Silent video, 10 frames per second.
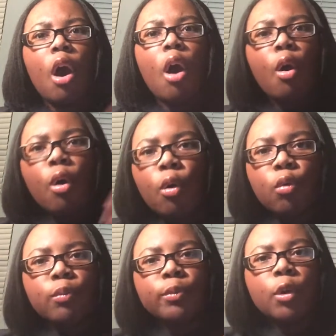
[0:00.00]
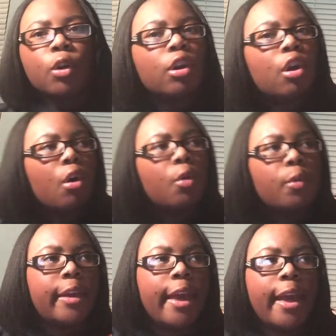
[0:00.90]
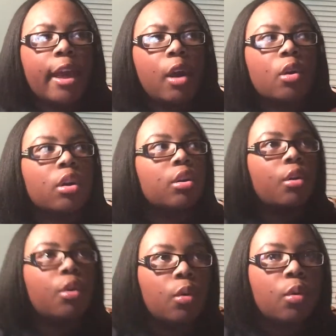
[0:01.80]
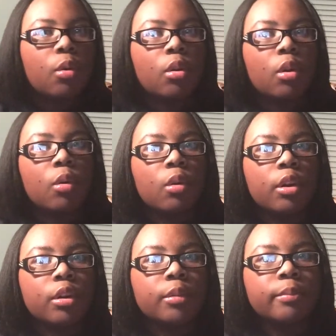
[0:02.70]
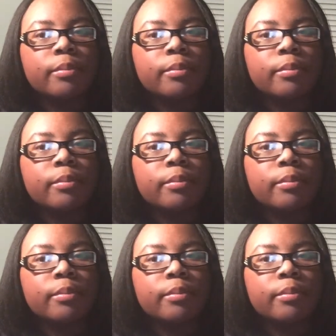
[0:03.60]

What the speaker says: oh, or okay, or cool, or